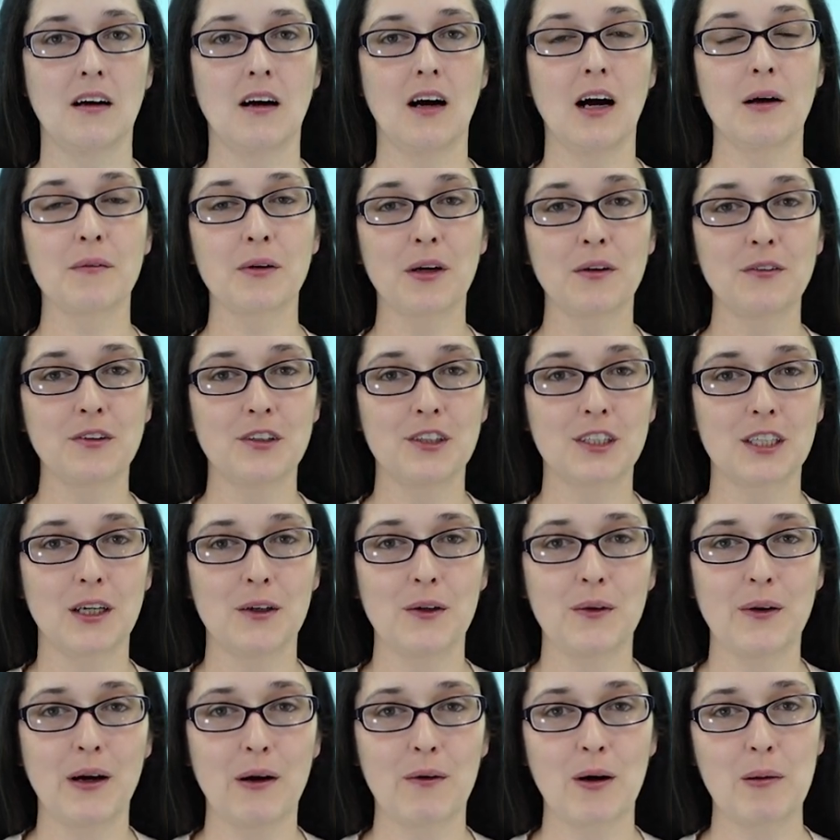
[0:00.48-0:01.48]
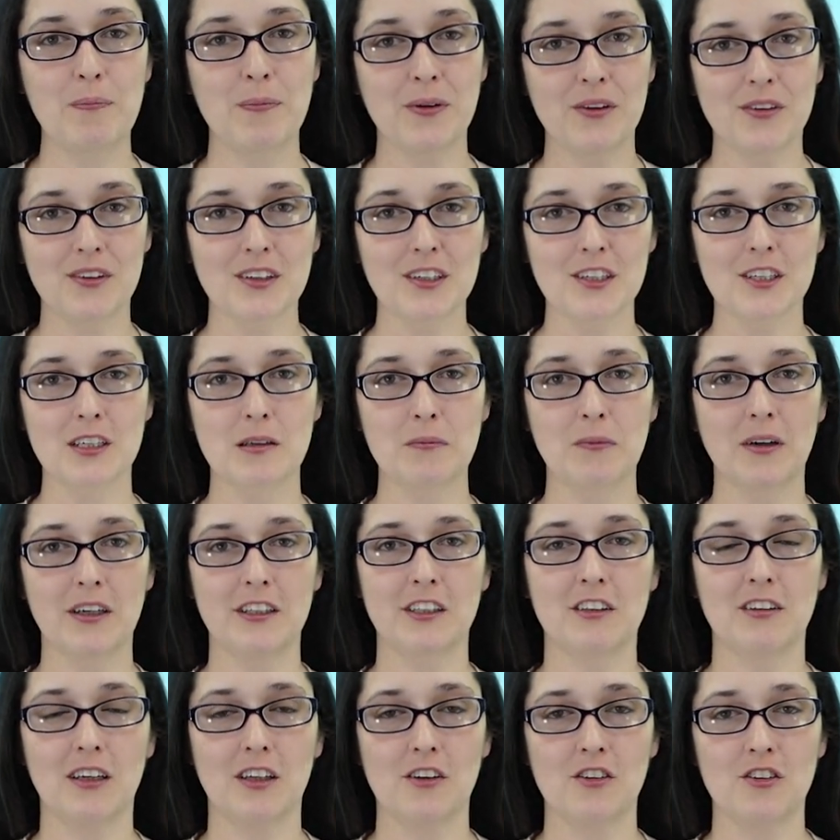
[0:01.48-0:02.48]
I'm going to show you how I position my
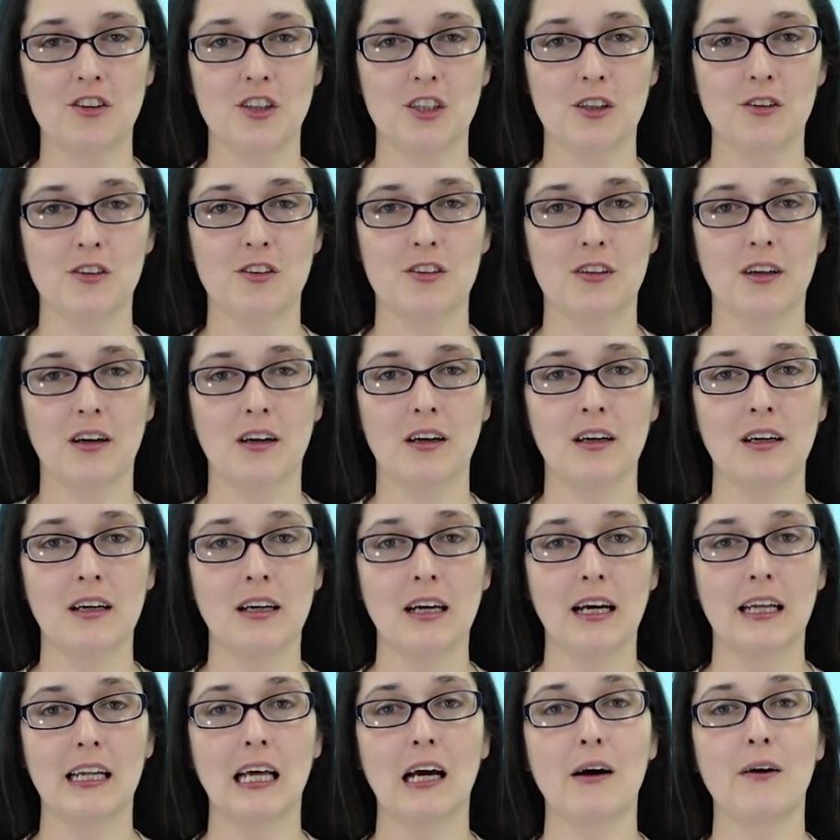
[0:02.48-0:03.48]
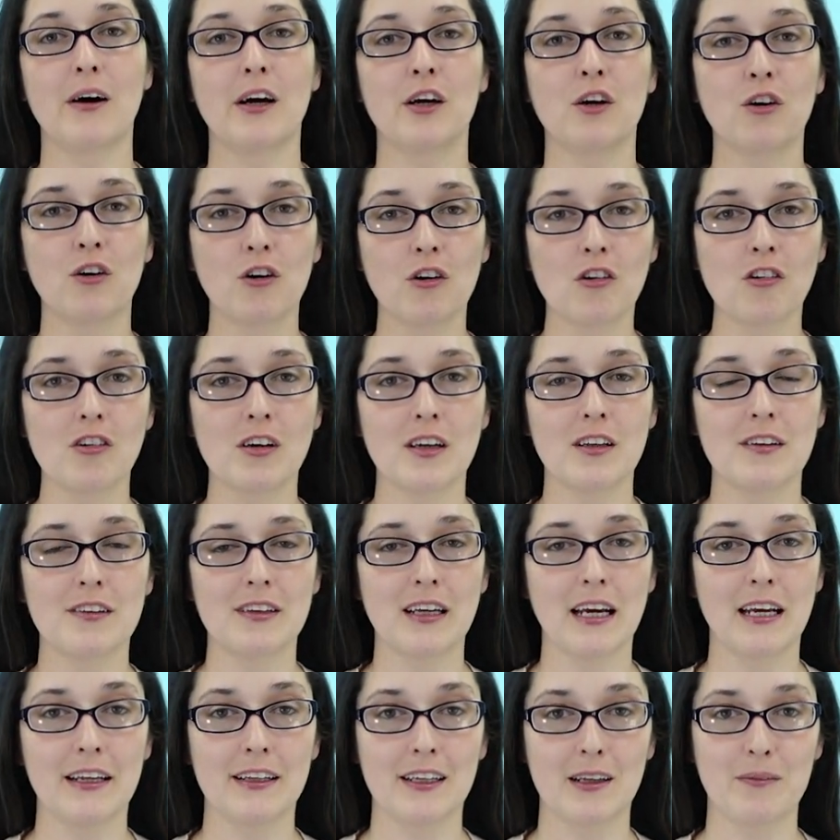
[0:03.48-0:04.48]
transducer and how I
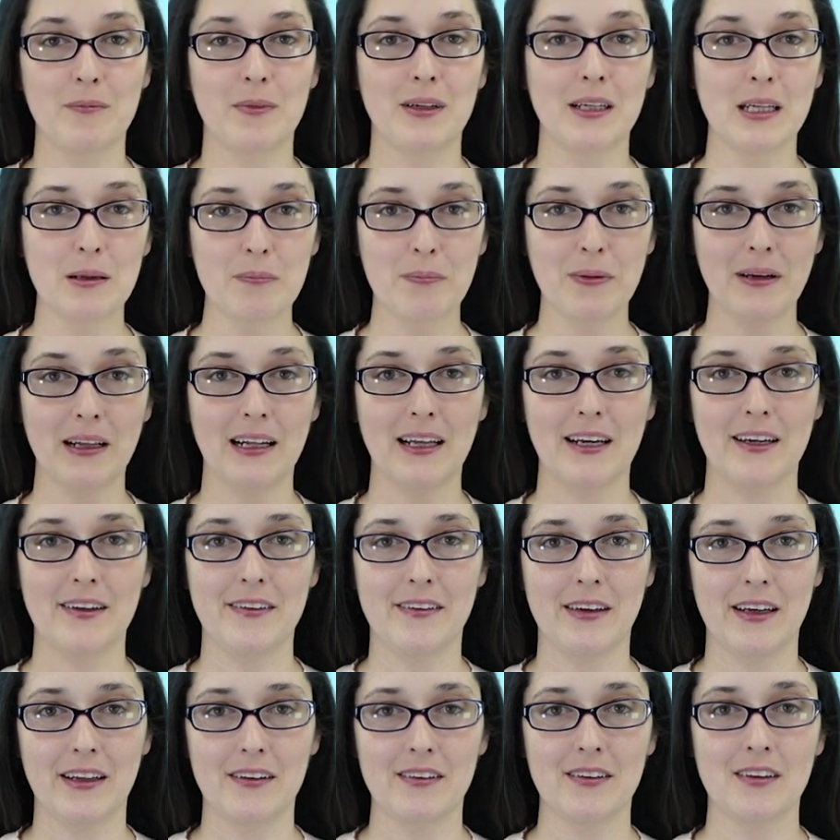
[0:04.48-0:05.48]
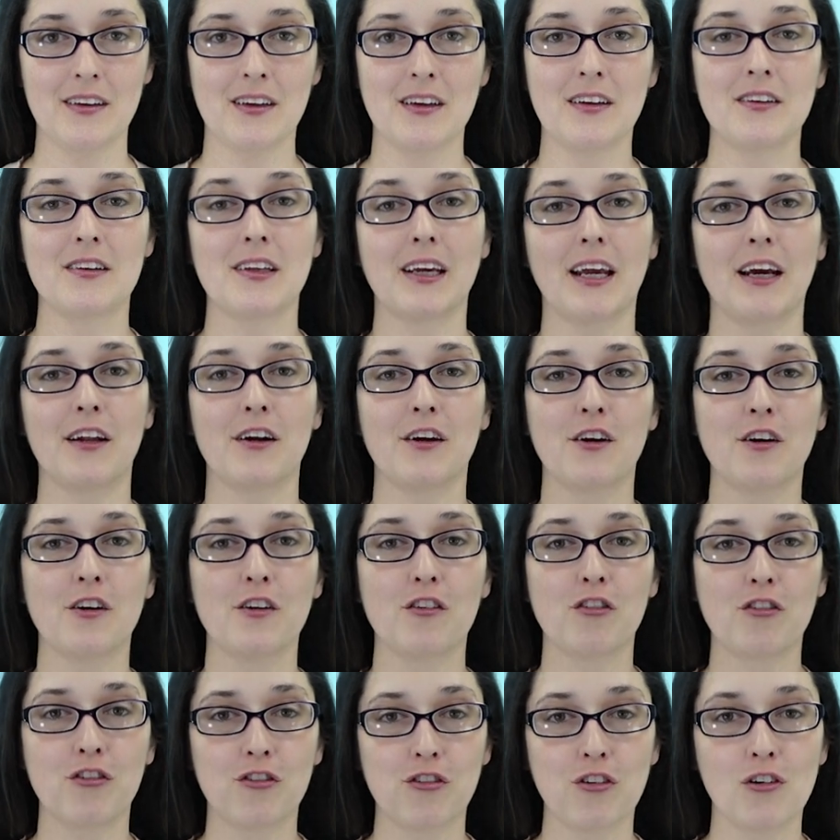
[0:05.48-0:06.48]
orientate and manipulate it to get a
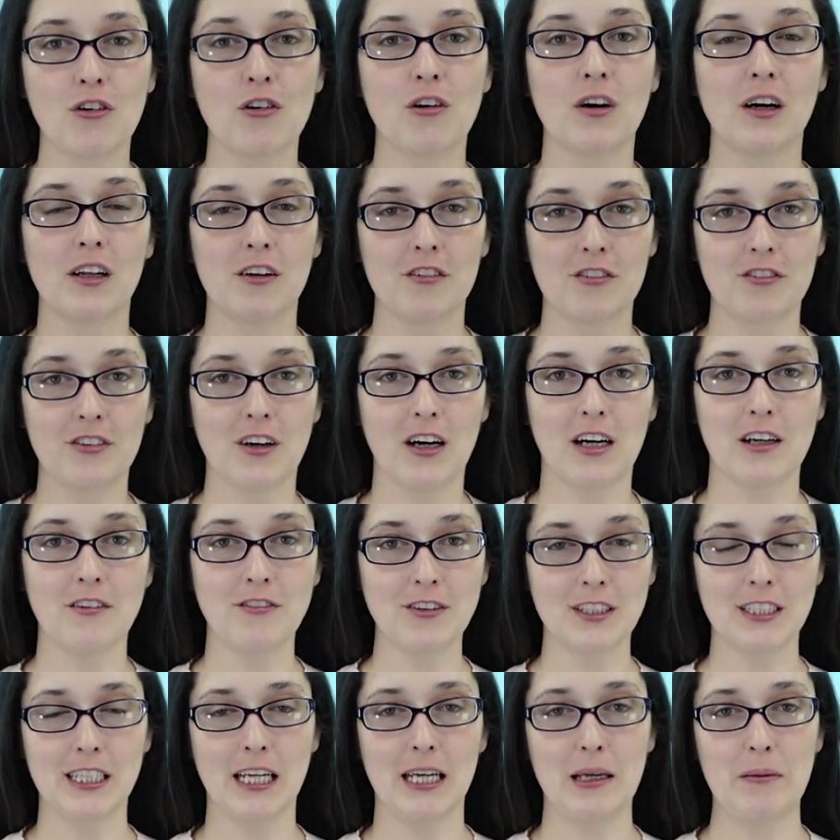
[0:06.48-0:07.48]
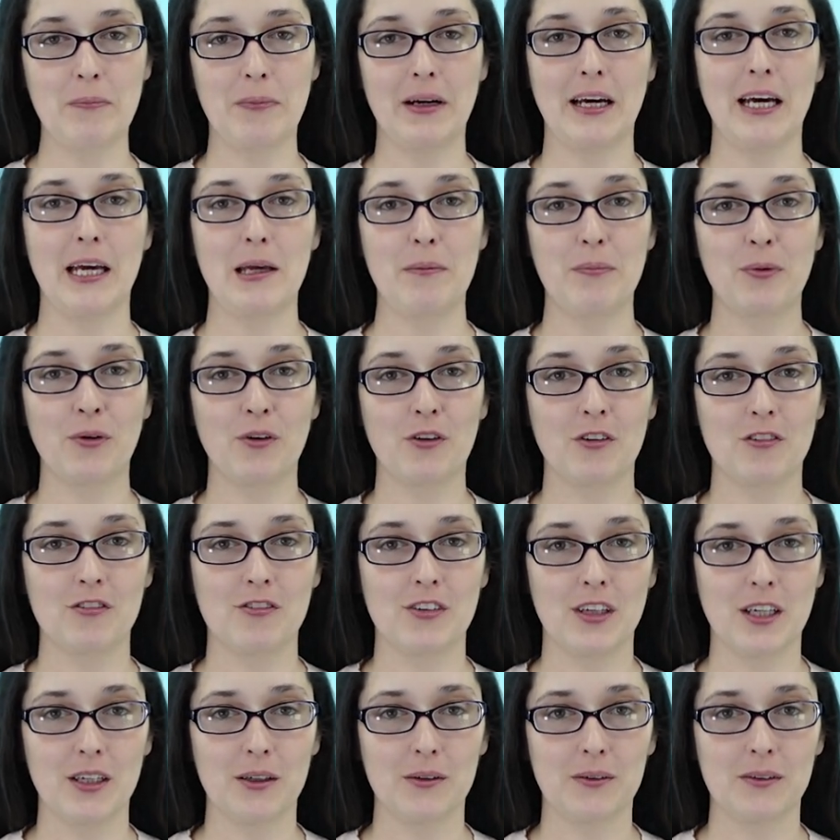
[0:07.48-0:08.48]
good 4 and 5 chamber apical
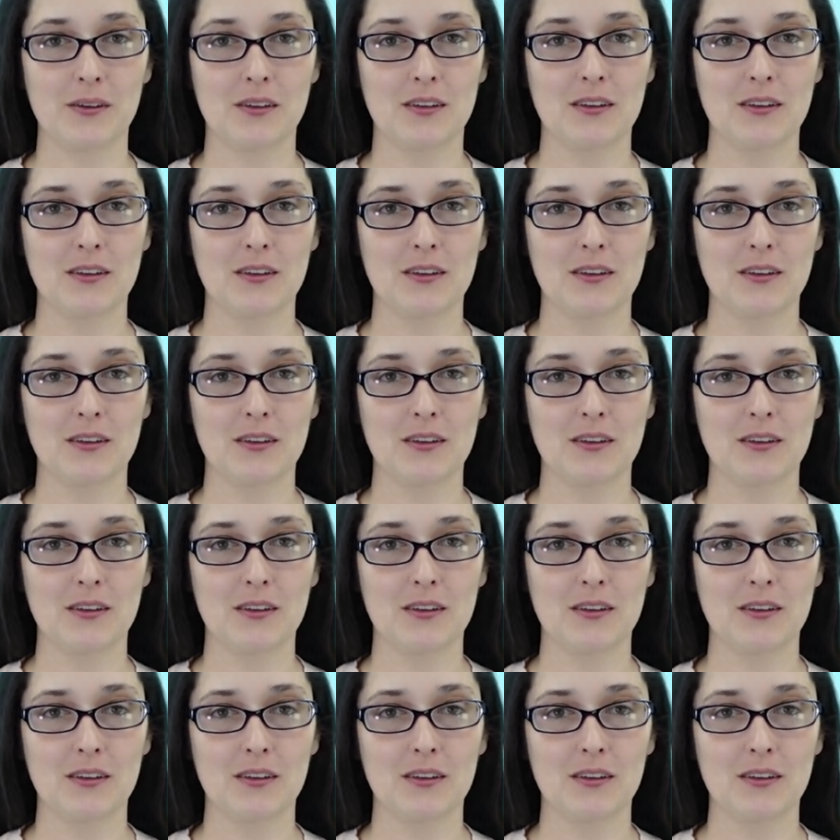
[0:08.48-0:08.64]
view.